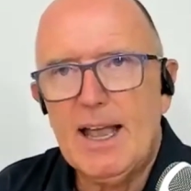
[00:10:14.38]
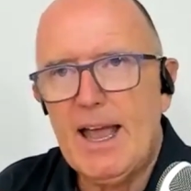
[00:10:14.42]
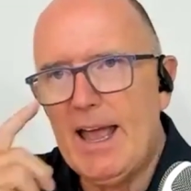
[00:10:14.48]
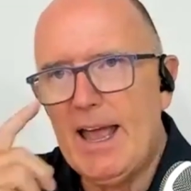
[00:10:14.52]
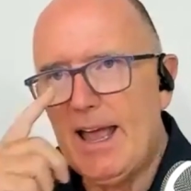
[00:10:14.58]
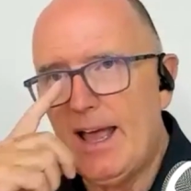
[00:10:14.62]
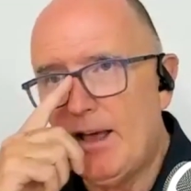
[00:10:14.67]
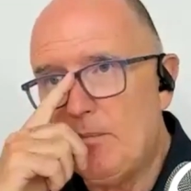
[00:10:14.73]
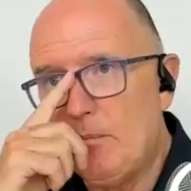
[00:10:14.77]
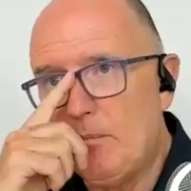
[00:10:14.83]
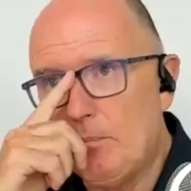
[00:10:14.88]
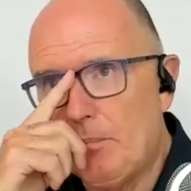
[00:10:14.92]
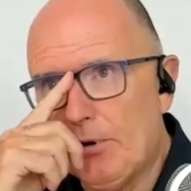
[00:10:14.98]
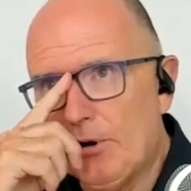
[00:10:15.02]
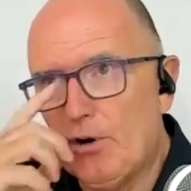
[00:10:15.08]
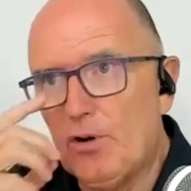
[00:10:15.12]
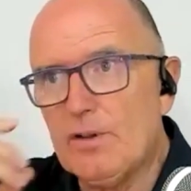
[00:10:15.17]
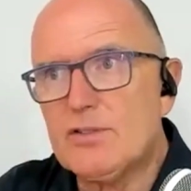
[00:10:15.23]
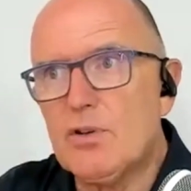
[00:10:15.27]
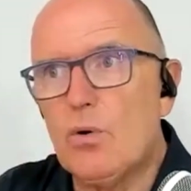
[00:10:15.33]
But
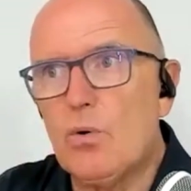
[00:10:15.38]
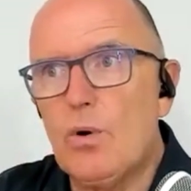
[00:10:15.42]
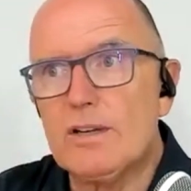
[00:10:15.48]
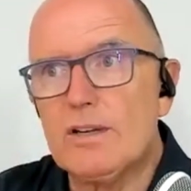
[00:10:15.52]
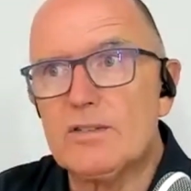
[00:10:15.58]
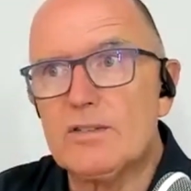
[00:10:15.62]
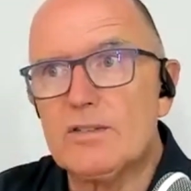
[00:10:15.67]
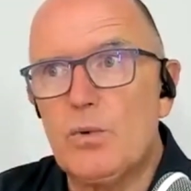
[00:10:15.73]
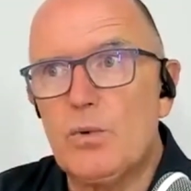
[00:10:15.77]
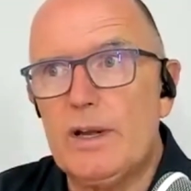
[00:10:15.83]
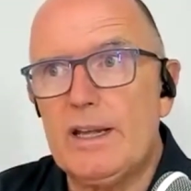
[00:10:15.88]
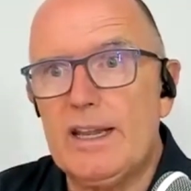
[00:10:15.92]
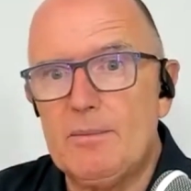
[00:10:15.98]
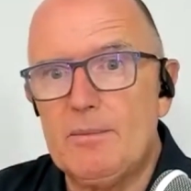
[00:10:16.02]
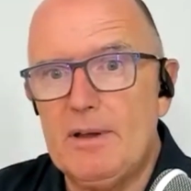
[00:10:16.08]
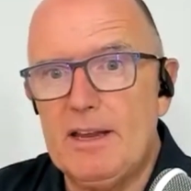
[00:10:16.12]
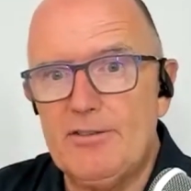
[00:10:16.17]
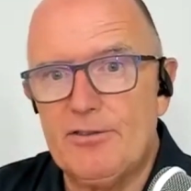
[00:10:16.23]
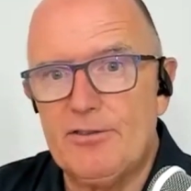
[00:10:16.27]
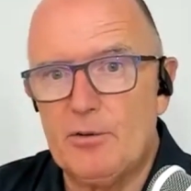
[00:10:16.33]
also, what does winning
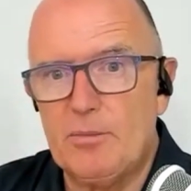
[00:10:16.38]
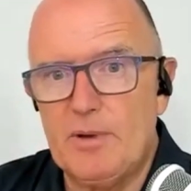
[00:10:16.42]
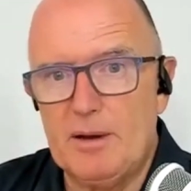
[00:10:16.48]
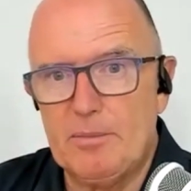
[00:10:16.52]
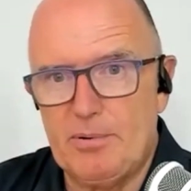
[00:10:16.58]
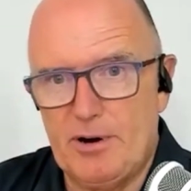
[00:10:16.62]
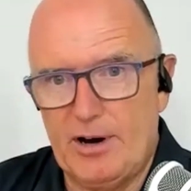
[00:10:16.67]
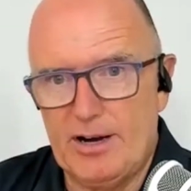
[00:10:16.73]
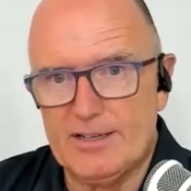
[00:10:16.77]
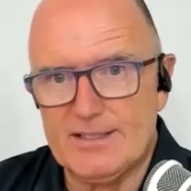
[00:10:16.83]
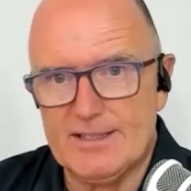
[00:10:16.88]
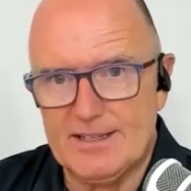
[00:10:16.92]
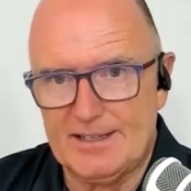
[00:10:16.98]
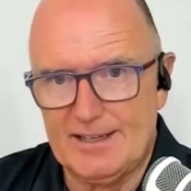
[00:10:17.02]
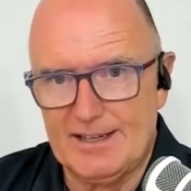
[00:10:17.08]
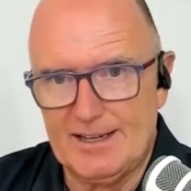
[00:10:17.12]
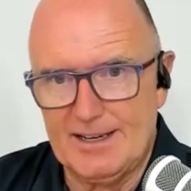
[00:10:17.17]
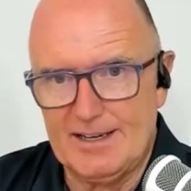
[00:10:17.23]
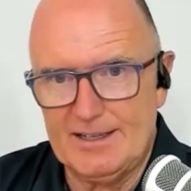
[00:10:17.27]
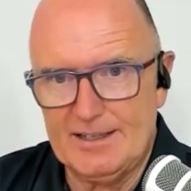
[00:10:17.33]
mean for me
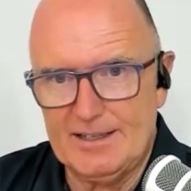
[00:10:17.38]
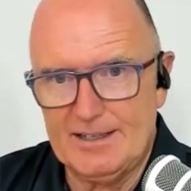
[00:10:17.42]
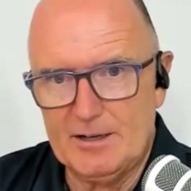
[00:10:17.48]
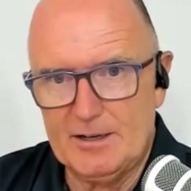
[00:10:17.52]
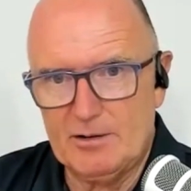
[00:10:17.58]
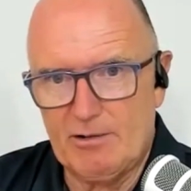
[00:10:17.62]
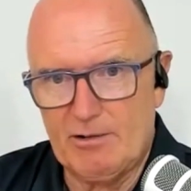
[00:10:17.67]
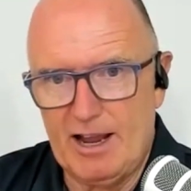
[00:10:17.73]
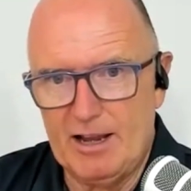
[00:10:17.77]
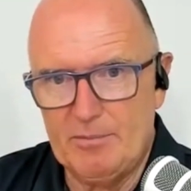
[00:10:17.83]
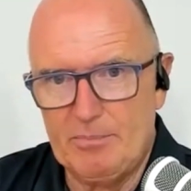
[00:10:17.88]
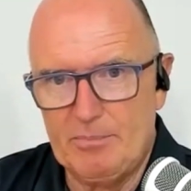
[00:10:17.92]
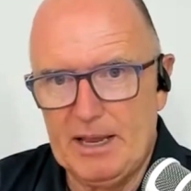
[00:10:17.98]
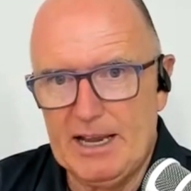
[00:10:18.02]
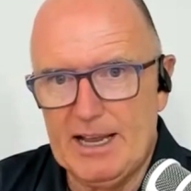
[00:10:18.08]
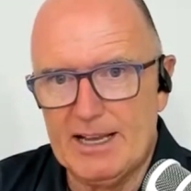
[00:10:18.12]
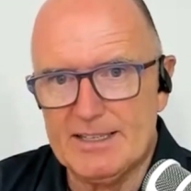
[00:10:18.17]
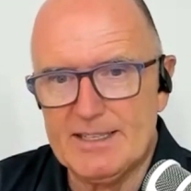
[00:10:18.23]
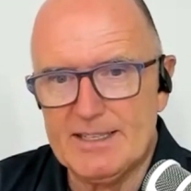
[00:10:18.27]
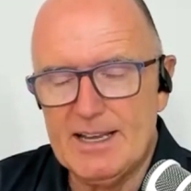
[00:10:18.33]
personally, right?
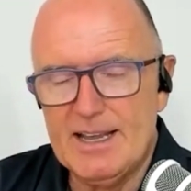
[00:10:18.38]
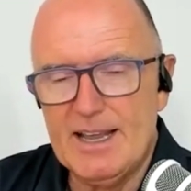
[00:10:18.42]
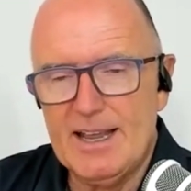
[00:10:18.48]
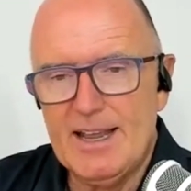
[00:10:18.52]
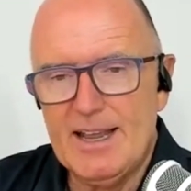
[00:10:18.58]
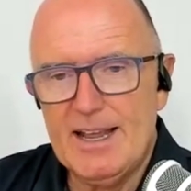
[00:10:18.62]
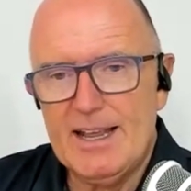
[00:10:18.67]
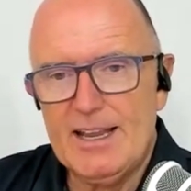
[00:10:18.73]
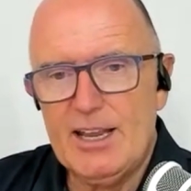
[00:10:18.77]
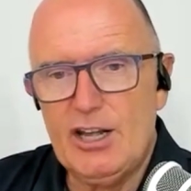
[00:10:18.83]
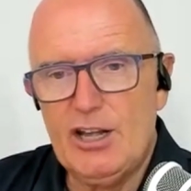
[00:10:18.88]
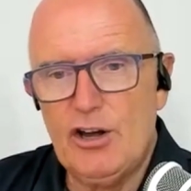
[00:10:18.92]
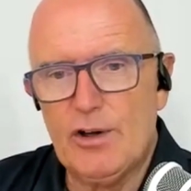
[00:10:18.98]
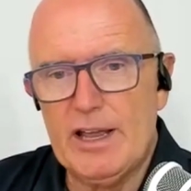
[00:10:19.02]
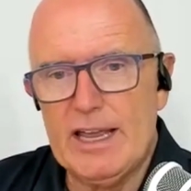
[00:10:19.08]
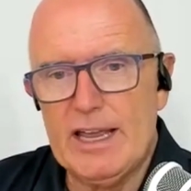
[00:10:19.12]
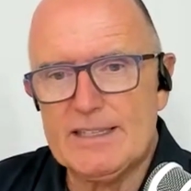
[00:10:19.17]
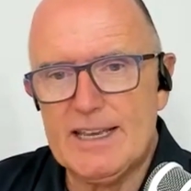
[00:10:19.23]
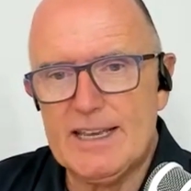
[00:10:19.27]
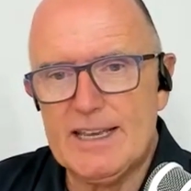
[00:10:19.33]
Because, you know,
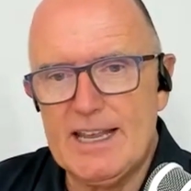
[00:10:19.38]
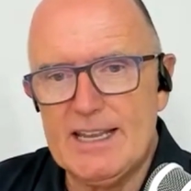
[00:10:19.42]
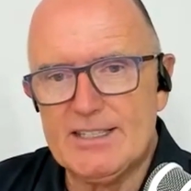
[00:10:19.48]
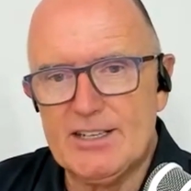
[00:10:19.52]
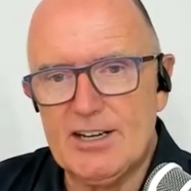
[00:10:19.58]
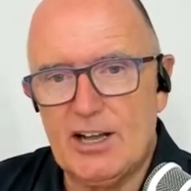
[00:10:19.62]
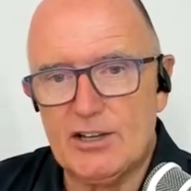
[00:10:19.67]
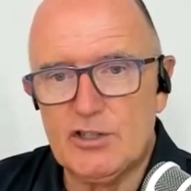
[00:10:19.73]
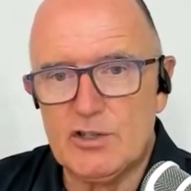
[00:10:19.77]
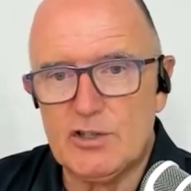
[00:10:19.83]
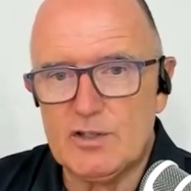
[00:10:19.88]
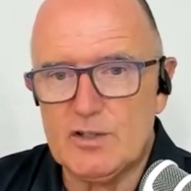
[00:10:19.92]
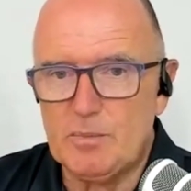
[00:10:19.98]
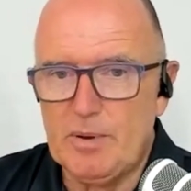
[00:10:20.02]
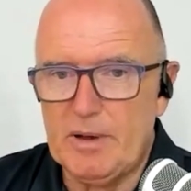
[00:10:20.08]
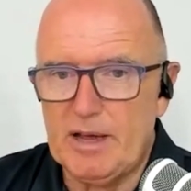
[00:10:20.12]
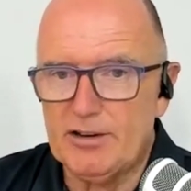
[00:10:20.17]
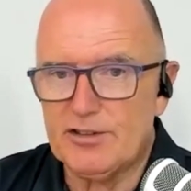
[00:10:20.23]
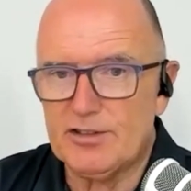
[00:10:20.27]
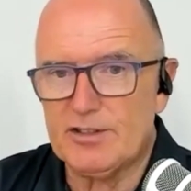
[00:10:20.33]
it's not just
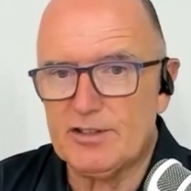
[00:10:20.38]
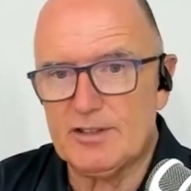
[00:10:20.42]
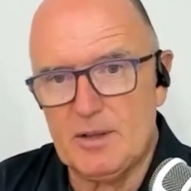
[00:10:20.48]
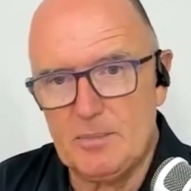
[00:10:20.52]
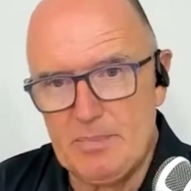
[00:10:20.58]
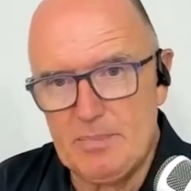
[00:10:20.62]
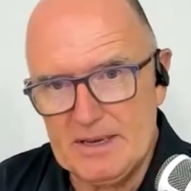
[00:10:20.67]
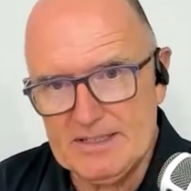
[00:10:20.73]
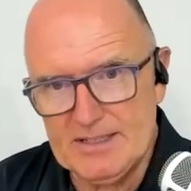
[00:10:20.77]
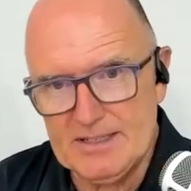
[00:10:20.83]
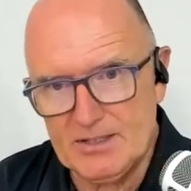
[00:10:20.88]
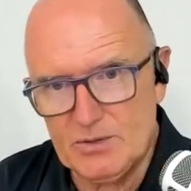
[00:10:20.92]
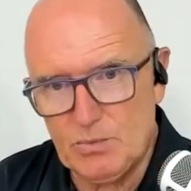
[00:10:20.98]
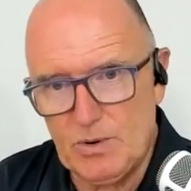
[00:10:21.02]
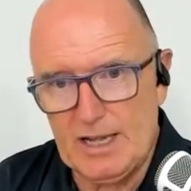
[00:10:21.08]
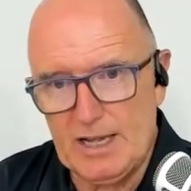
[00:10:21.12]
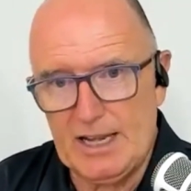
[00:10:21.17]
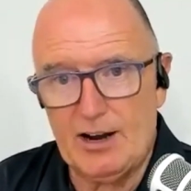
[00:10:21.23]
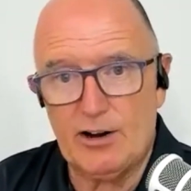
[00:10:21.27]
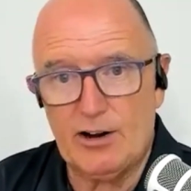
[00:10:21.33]
about the business
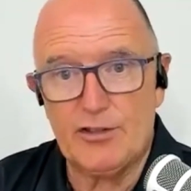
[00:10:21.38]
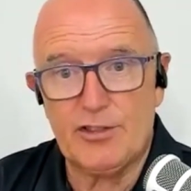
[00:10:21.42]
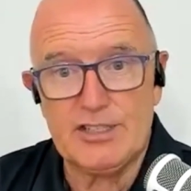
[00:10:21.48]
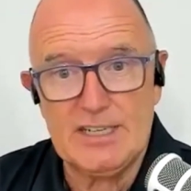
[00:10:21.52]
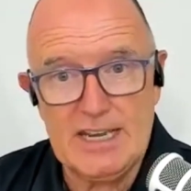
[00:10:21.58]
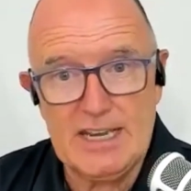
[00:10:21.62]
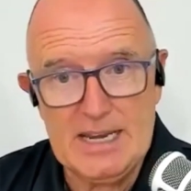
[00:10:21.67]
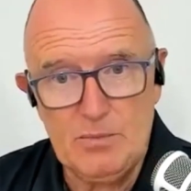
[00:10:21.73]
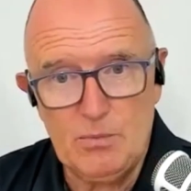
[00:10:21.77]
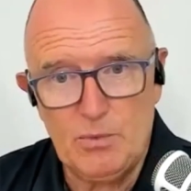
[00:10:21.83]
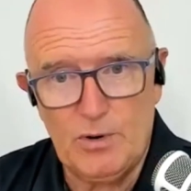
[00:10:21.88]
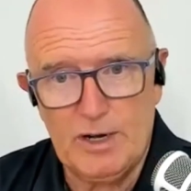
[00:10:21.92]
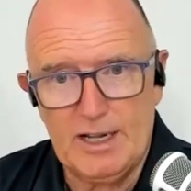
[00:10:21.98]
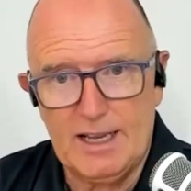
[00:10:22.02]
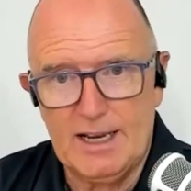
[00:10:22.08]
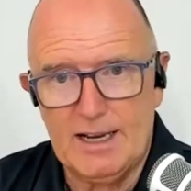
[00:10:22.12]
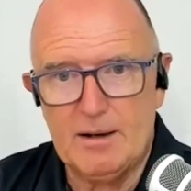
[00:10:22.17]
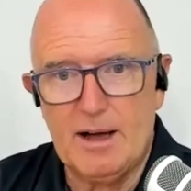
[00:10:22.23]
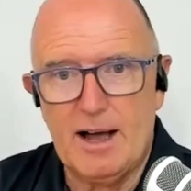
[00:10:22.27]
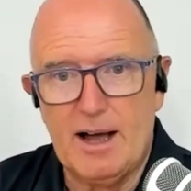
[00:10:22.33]
winning or the team
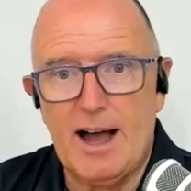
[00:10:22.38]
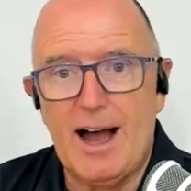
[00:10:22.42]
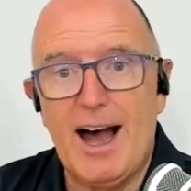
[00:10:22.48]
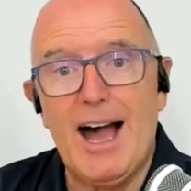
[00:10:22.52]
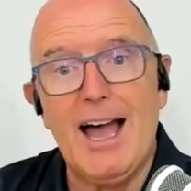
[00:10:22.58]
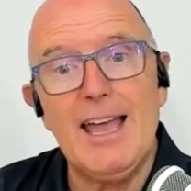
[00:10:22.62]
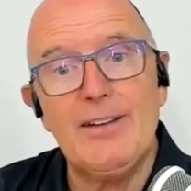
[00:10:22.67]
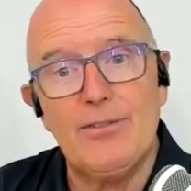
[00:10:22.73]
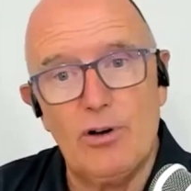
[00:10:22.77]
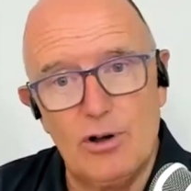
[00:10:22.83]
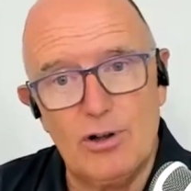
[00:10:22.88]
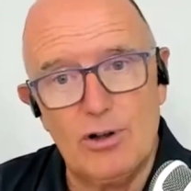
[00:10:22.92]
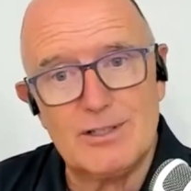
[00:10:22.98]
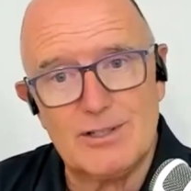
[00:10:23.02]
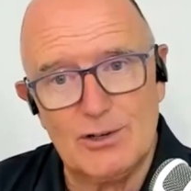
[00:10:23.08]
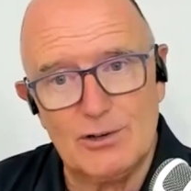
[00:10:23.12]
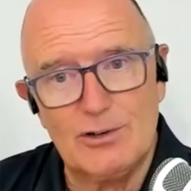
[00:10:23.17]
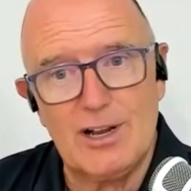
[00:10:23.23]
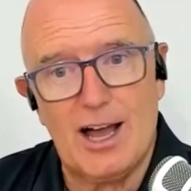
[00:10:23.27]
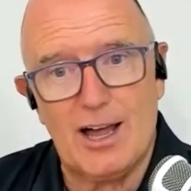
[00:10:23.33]
winning. I've
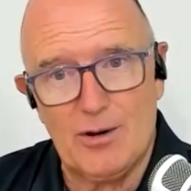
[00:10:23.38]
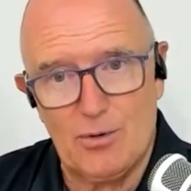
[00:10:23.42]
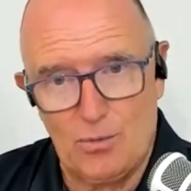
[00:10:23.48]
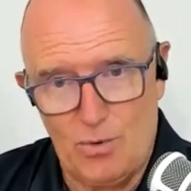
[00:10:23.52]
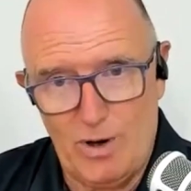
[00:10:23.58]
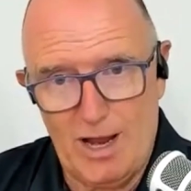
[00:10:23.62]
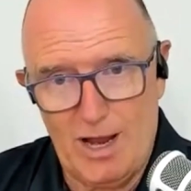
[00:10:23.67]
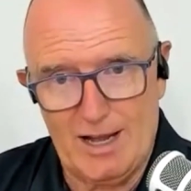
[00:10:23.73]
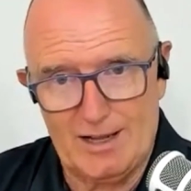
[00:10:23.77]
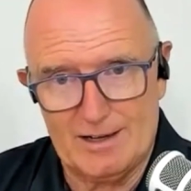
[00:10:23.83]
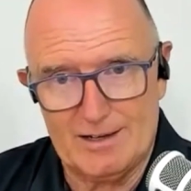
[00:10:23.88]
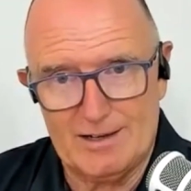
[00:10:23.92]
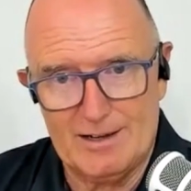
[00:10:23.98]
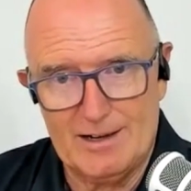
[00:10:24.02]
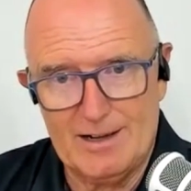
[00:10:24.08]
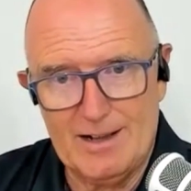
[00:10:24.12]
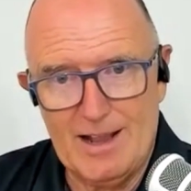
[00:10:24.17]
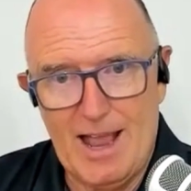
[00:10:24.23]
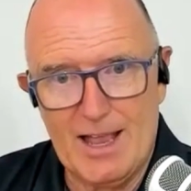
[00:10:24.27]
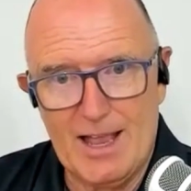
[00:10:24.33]
also got to win
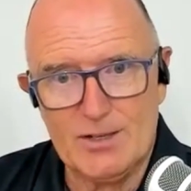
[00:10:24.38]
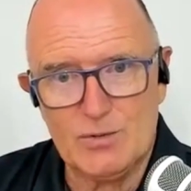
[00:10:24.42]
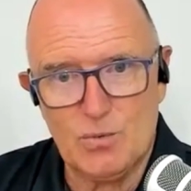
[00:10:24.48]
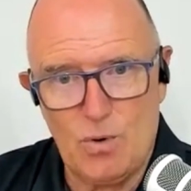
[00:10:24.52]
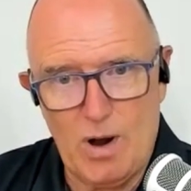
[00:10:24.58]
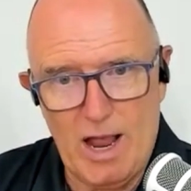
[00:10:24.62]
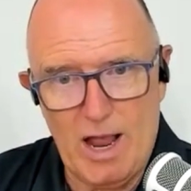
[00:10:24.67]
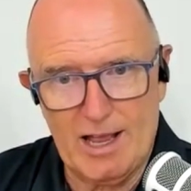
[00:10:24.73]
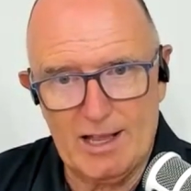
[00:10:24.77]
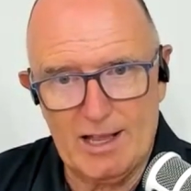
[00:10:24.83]
as well.